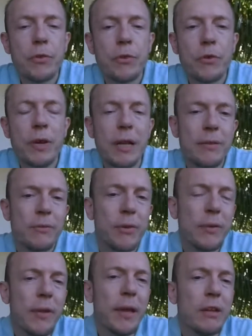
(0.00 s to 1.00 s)

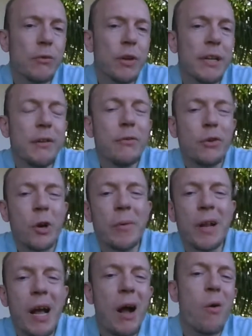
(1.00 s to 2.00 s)
things really
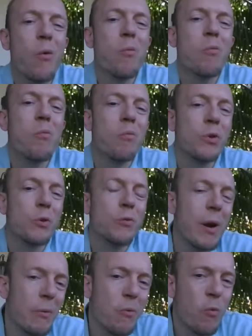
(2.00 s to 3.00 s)
determine how
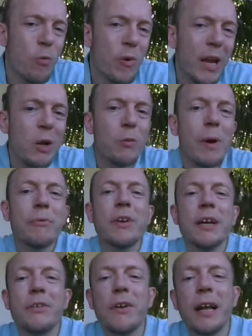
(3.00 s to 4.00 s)
your regular
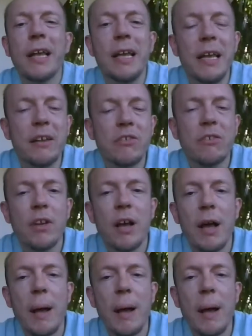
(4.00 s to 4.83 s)
website tracking is